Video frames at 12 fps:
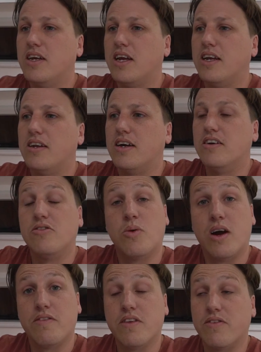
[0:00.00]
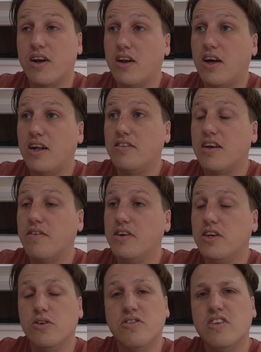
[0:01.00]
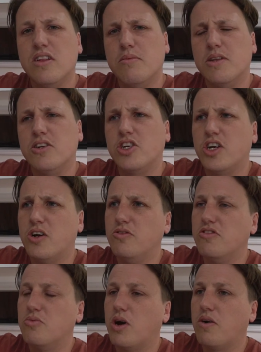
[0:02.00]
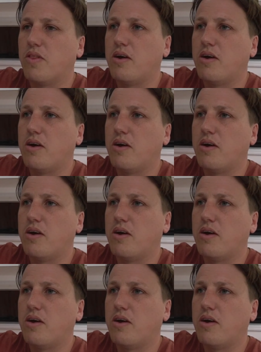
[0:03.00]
and his wife that run Alliance RV. You'll see them at the shows as well.